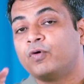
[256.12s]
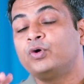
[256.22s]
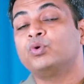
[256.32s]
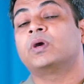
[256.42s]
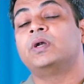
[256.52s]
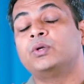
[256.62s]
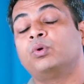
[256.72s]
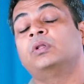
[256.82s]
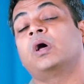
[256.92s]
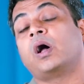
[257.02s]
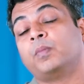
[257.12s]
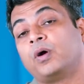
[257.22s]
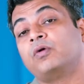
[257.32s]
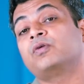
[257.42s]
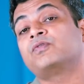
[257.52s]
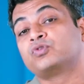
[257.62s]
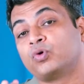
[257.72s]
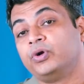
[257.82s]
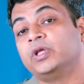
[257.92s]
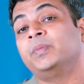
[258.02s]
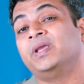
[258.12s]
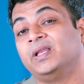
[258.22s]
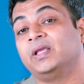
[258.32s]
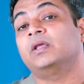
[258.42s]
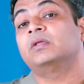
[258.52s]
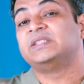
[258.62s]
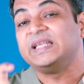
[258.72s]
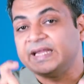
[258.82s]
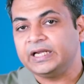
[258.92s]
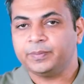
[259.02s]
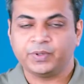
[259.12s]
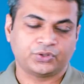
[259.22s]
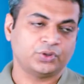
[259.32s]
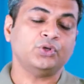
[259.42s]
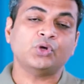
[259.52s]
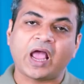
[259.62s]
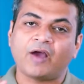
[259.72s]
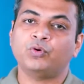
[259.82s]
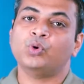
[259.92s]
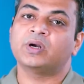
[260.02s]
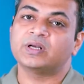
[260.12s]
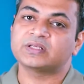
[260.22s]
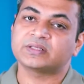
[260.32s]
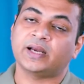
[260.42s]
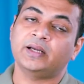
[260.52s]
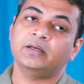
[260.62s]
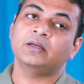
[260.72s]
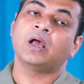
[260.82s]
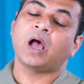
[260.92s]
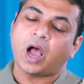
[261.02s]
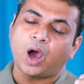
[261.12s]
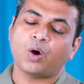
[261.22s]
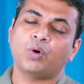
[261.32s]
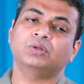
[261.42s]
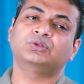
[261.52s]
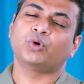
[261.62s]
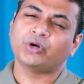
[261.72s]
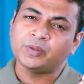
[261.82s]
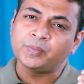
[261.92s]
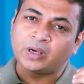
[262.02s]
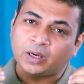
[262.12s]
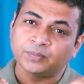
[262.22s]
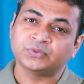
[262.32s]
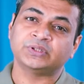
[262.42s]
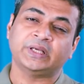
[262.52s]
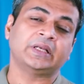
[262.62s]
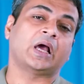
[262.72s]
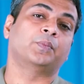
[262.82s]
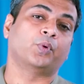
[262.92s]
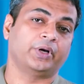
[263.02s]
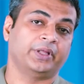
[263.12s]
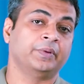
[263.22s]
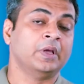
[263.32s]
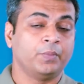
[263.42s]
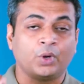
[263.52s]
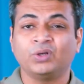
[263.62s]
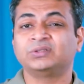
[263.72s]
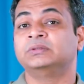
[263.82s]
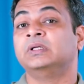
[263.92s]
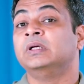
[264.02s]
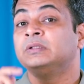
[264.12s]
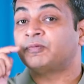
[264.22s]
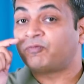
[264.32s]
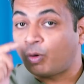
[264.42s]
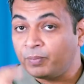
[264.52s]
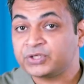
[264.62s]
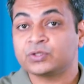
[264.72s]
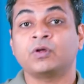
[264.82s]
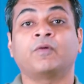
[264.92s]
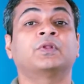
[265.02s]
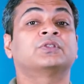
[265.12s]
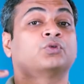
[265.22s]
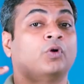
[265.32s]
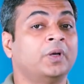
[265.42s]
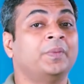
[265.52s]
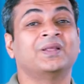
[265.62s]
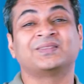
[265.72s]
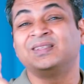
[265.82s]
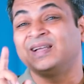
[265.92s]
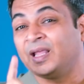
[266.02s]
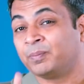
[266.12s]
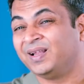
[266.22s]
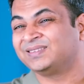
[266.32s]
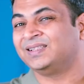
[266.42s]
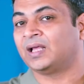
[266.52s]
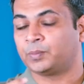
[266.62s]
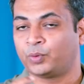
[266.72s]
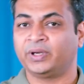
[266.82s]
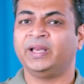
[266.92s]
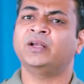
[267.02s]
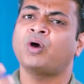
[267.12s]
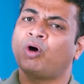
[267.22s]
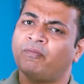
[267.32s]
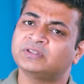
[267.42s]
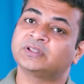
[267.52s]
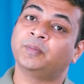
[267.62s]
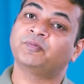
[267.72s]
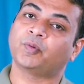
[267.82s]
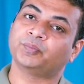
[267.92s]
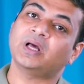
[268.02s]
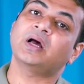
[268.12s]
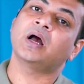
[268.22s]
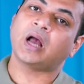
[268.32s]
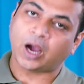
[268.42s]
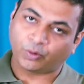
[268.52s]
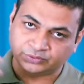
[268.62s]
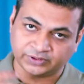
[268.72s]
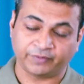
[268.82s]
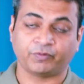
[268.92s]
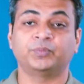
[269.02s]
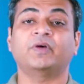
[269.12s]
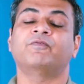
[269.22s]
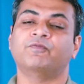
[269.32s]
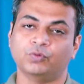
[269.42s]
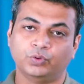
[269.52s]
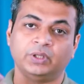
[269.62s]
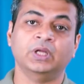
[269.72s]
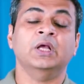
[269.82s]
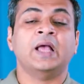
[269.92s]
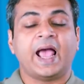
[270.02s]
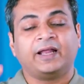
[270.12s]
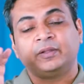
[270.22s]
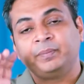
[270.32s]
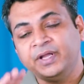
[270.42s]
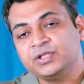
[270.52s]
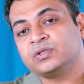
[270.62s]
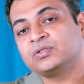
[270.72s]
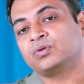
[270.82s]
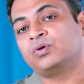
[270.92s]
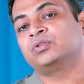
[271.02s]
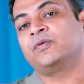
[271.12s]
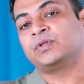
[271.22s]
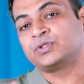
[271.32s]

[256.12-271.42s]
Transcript: want to control the amount of sodium in a CKD patient, you have to understand how sodium comes in our body because the formation of the sodium doesn't take place in our body. It always comes from the outside, from the food. And the major source of the